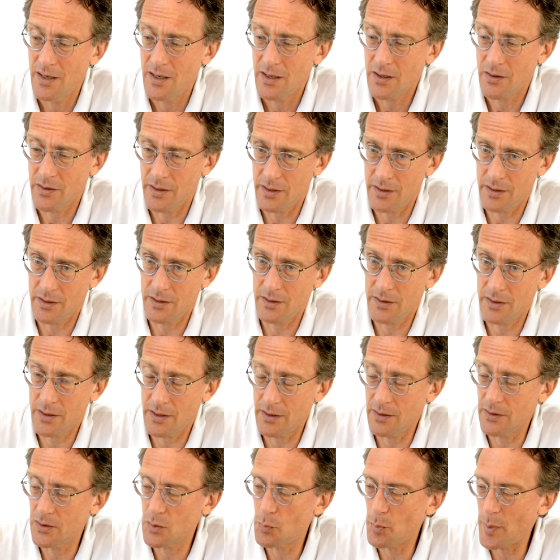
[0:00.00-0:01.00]
critical
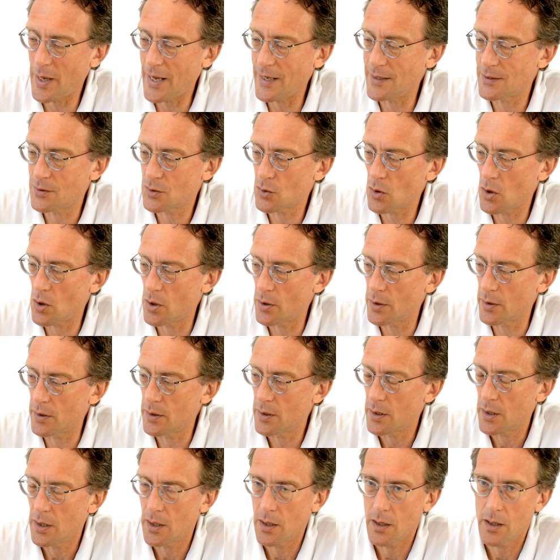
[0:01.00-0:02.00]
skills based
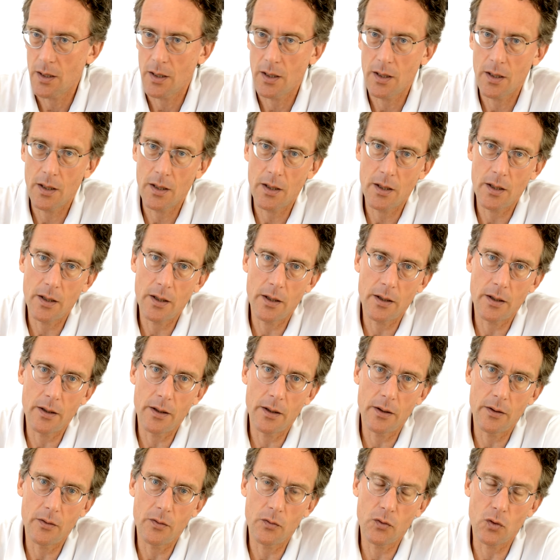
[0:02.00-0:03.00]
on
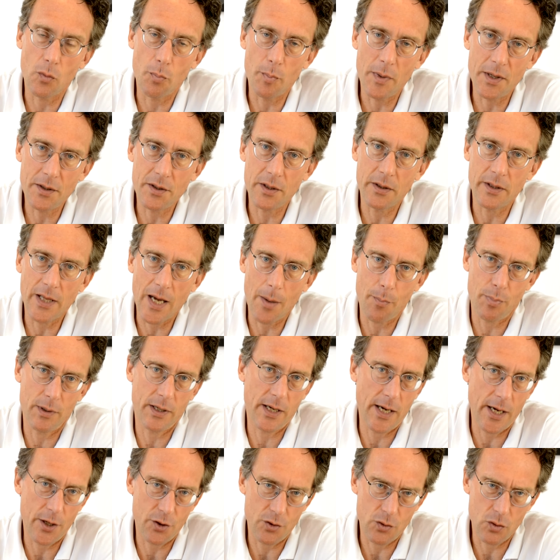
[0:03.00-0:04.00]
submitting the
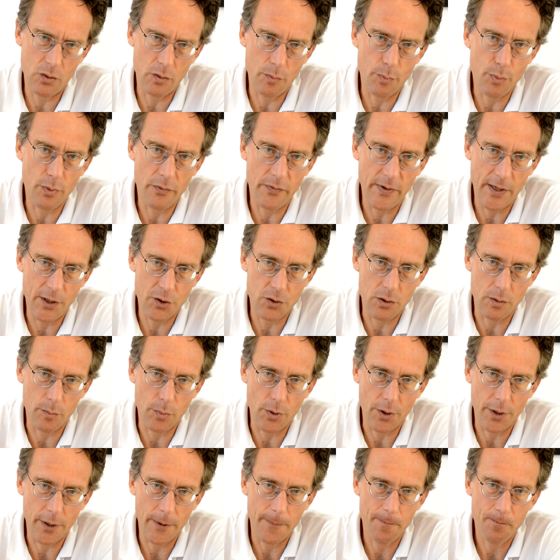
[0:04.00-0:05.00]
application to the professional
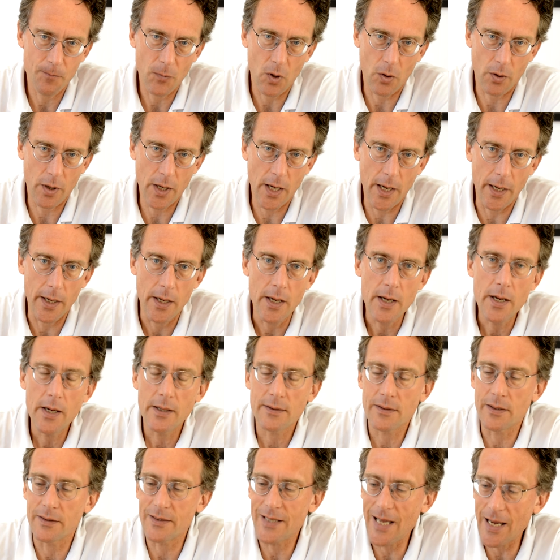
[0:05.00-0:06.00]
body. Okay,
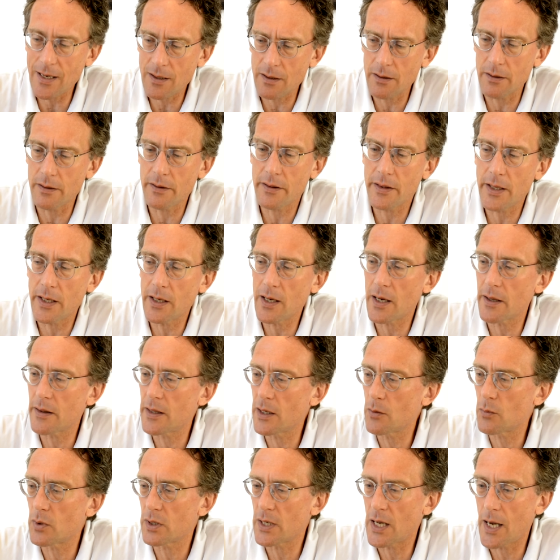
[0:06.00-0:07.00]
it's a technical thing. I
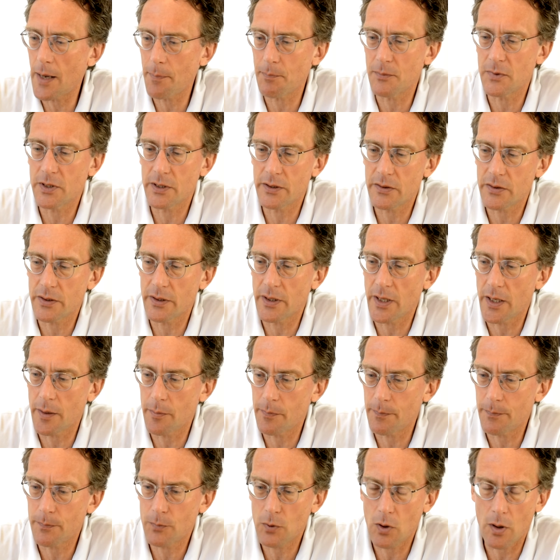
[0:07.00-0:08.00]
think what happened is they
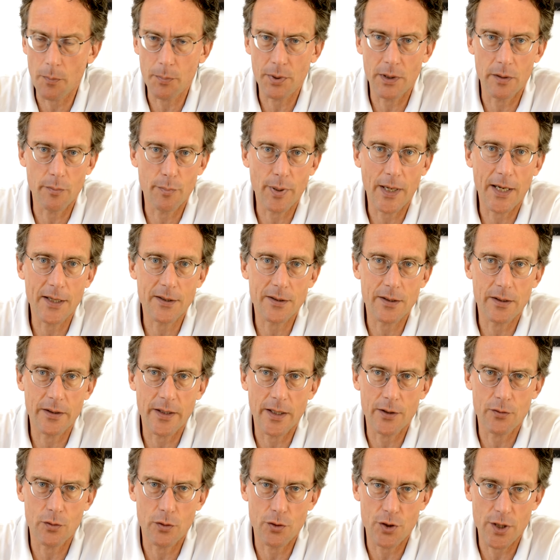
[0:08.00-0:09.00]
copy and pasted
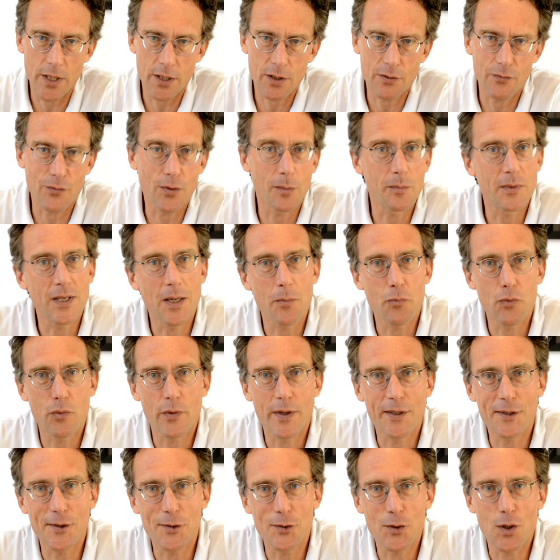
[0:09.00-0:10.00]
their suggestion from temporary
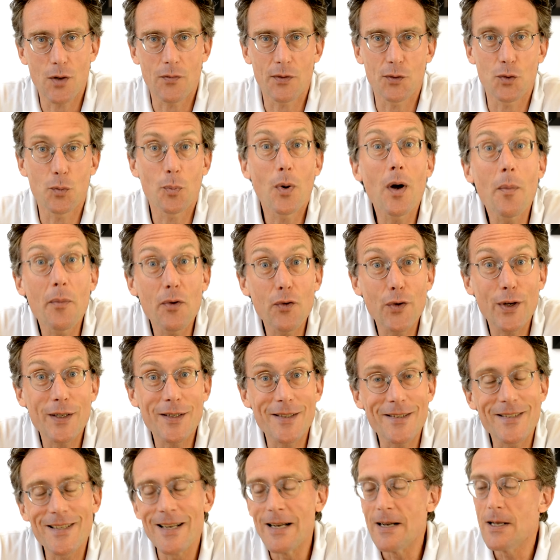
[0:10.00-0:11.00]
residence over to permanent
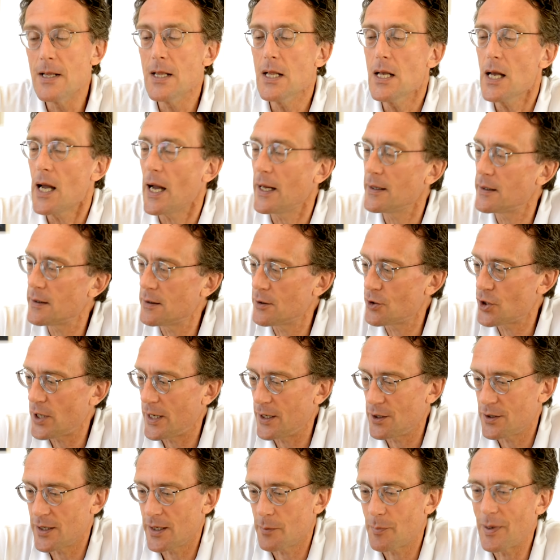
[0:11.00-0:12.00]
residence and didn't
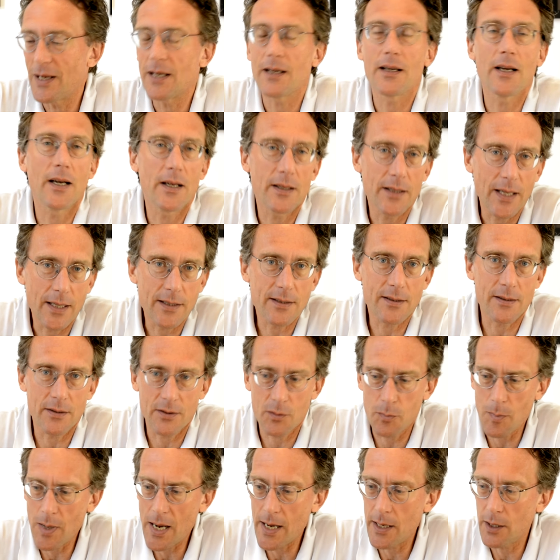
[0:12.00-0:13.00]
change that, but that's
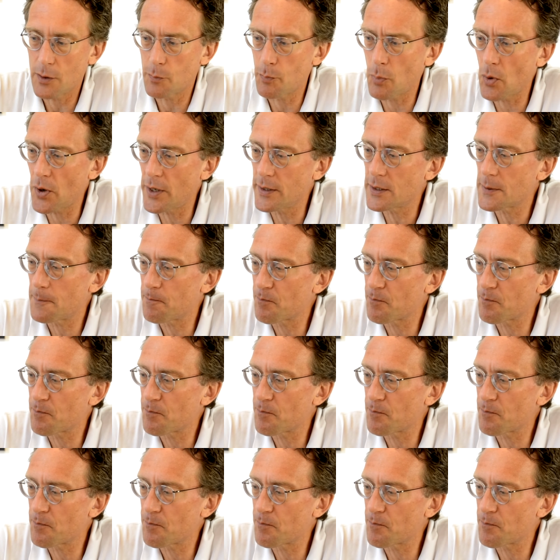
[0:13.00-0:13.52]
this minor point.